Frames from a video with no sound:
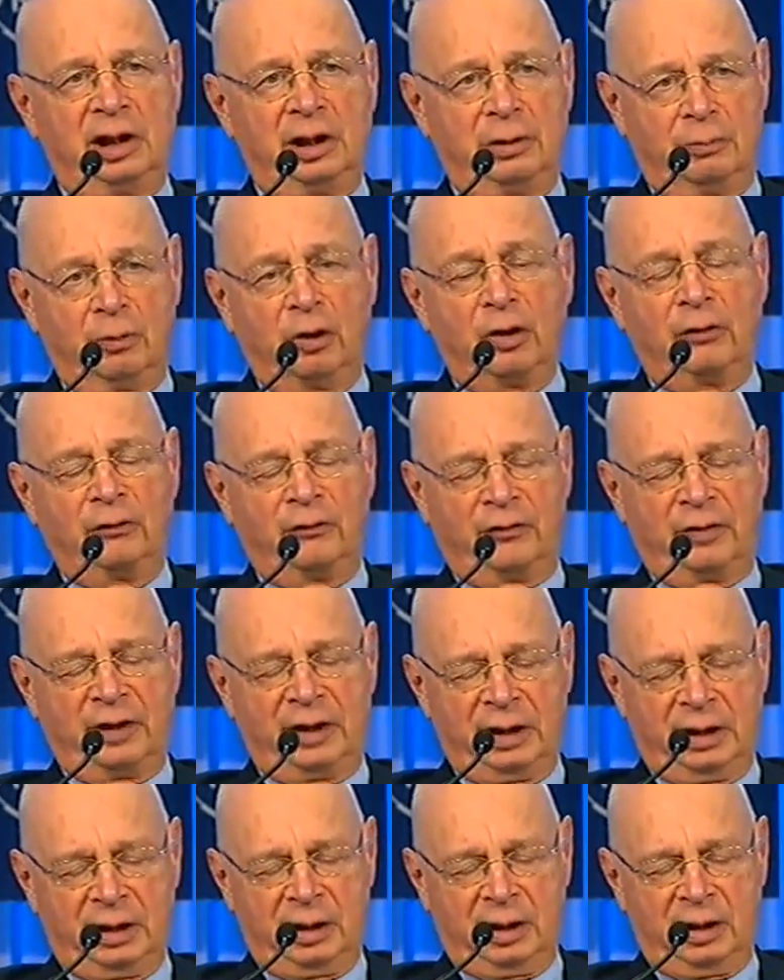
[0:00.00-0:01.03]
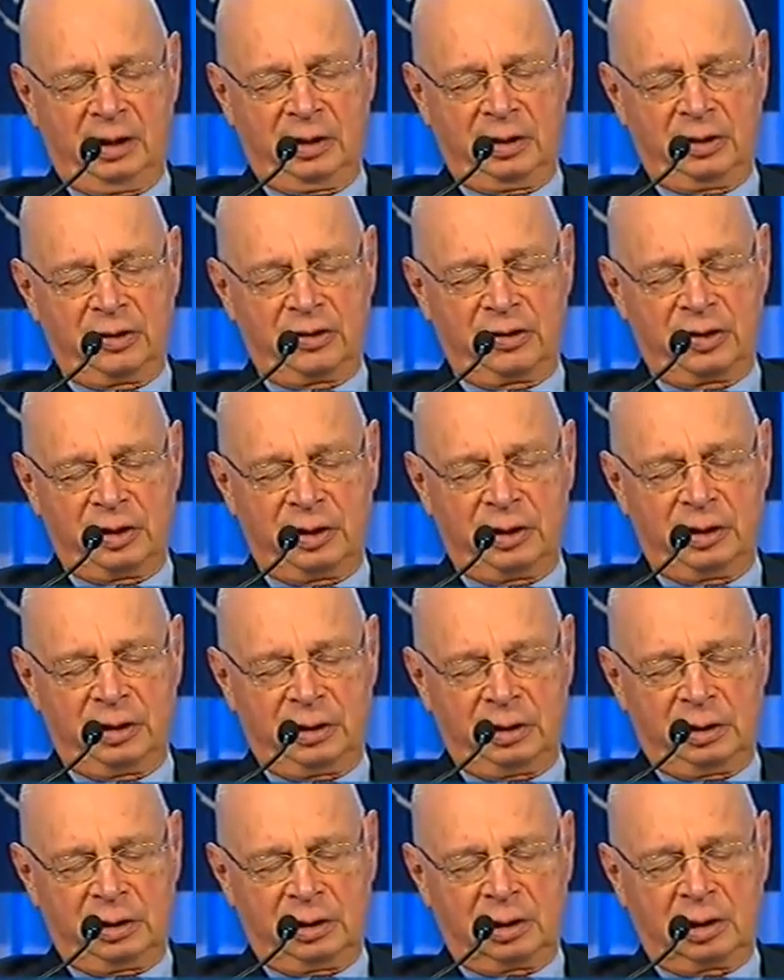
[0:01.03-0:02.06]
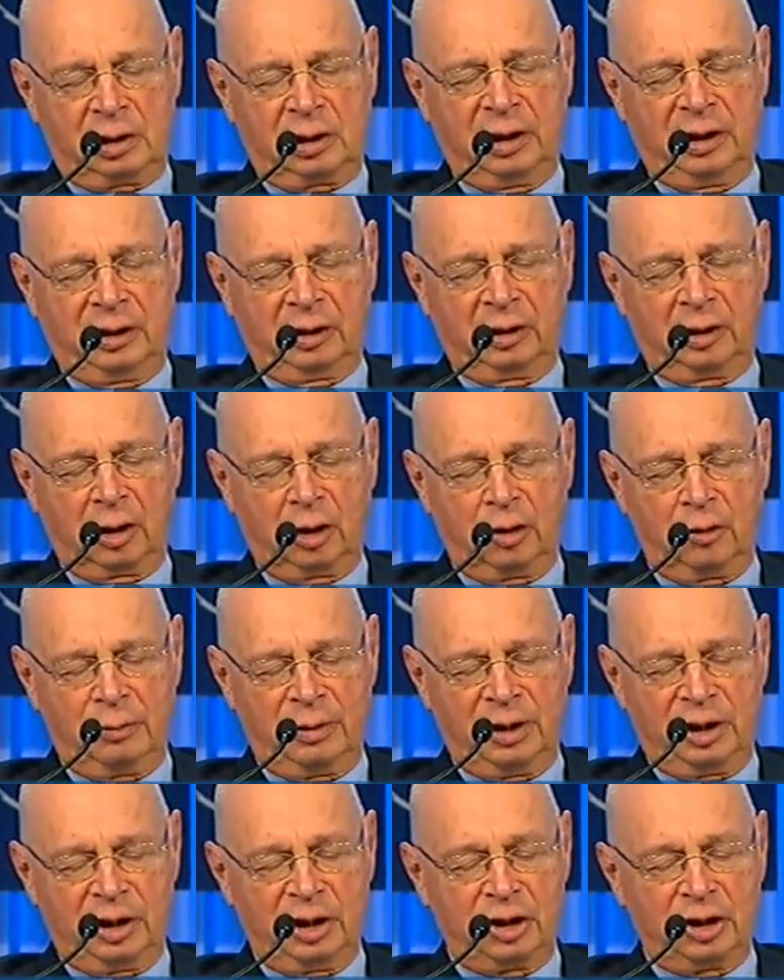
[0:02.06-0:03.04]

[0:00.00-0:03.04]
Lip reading: involved in the Clinton Global